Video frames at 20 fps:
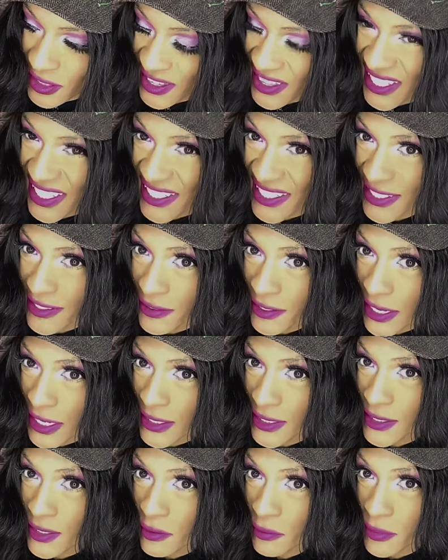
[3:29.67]
Thank you guys
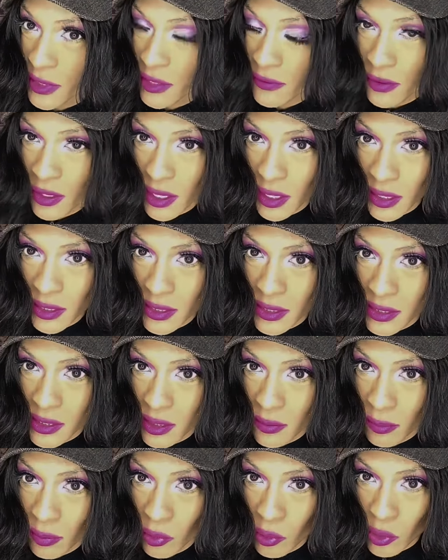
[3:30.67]
so much for all of the
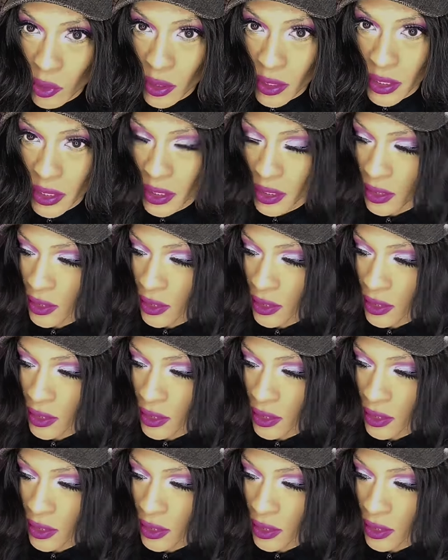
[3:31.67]
support.